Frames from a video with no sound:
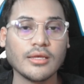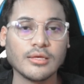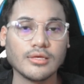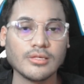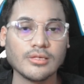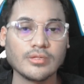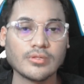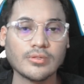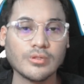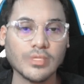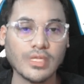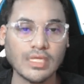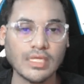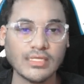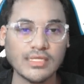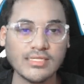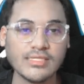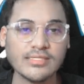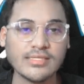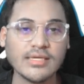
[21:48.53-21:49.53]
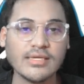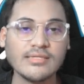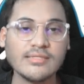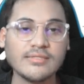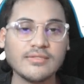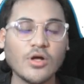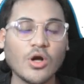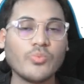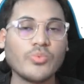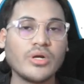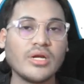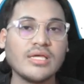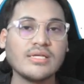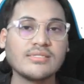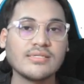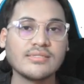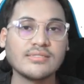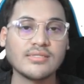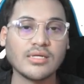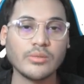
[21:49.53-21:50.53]
So in this case, the operating
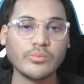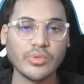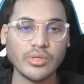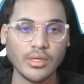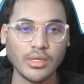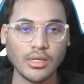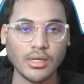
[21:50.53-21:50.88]
system,